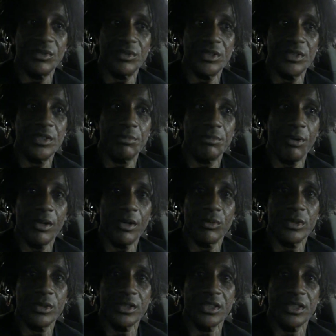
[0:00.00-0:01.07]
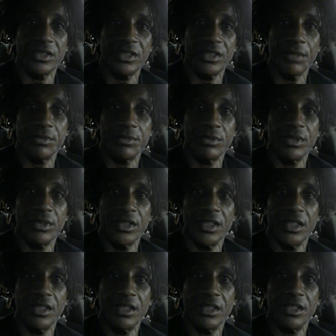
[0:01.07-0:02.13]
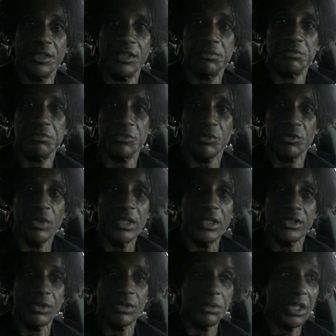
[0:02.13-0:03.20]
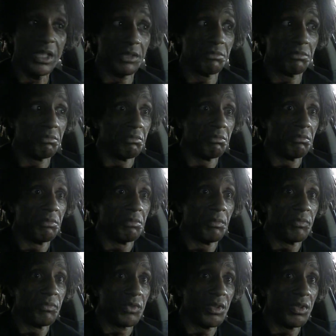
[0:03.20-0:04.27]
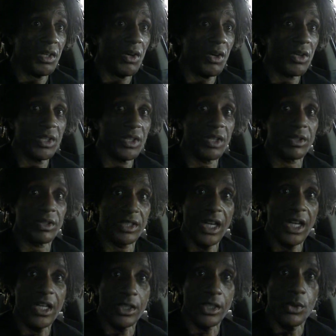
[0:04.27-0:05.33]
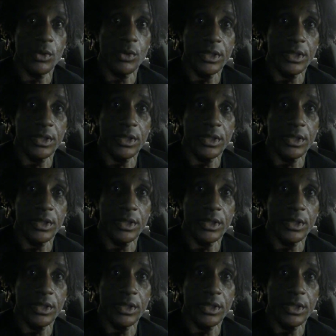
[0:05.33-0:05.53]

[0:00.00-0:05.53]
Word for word: neither party wants to accept you in their um race on that or in their category.